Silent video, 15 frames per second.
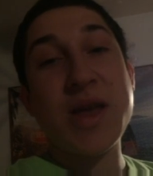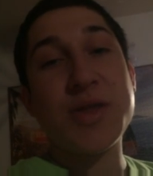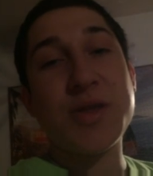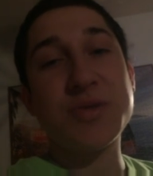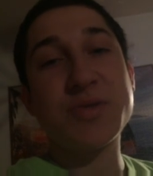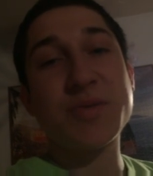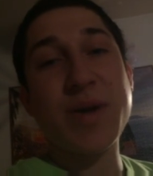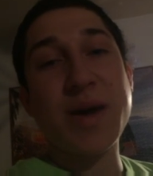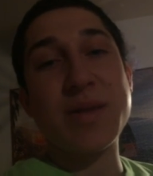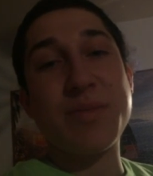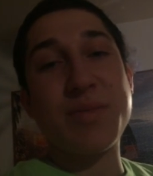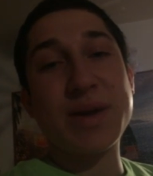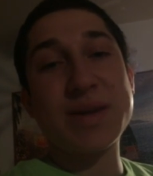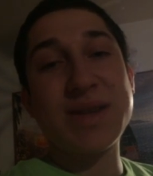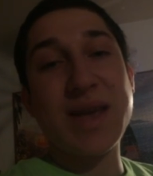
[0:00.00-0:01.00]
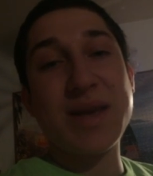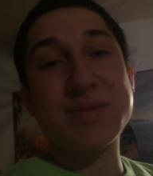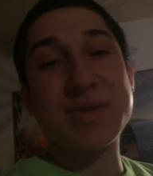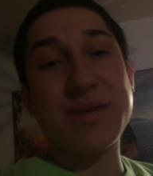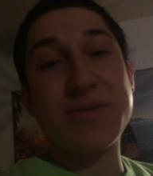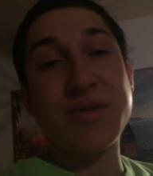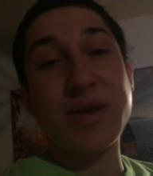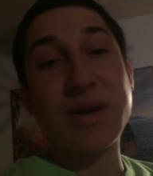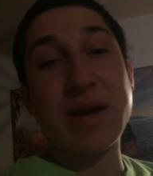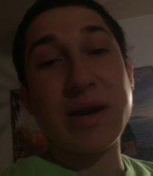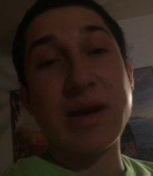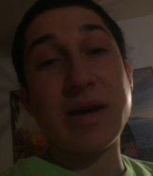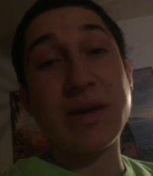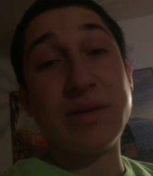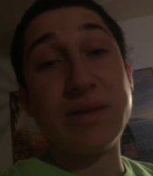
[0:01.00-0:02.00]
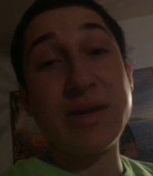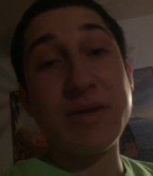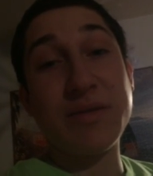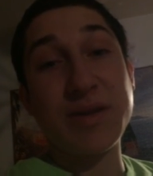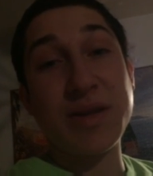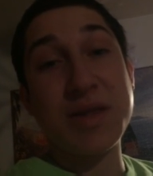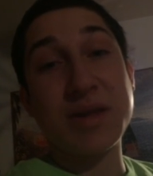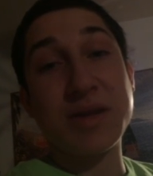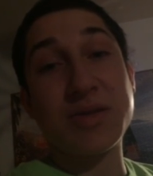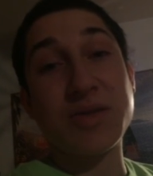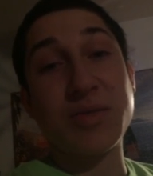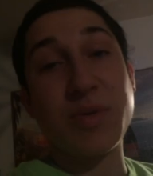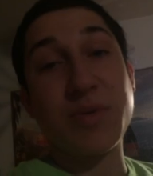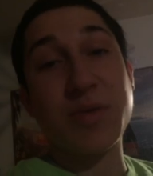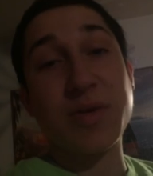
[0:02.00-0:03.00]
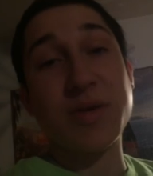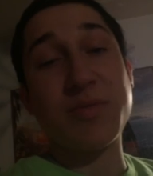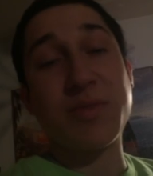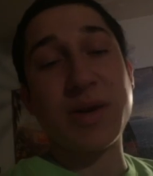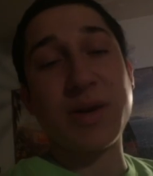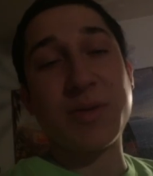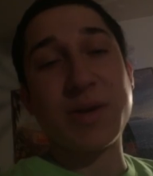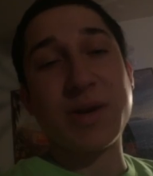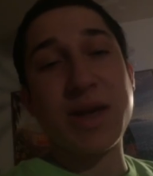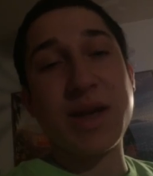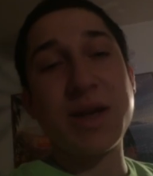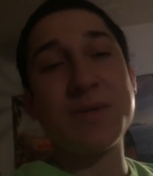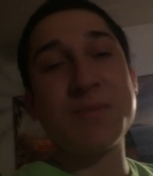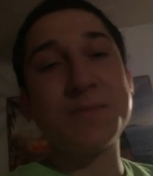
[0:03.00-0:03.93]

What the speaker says: those were probably the best games ever, and I definitely think that they'll be worth money one day.